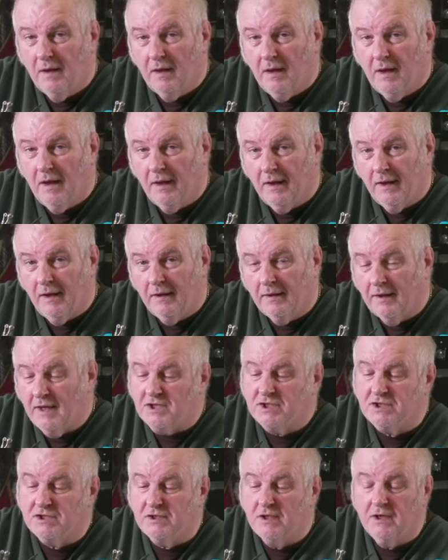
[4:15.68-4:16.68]
And
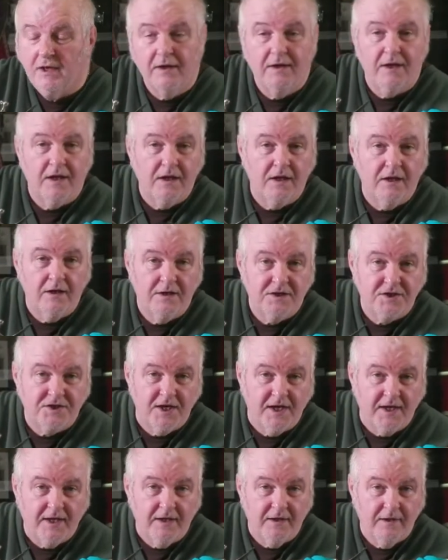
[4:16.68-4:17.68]
that's another
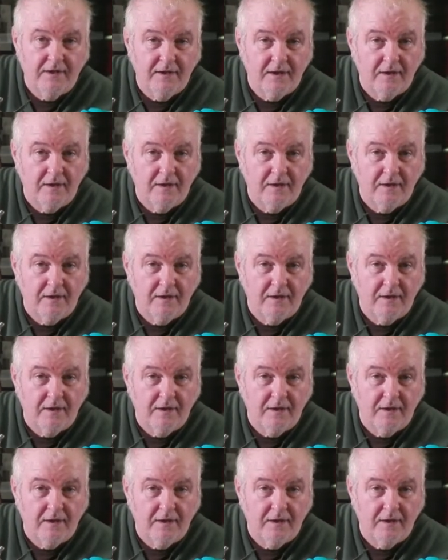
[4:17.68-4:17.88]
saying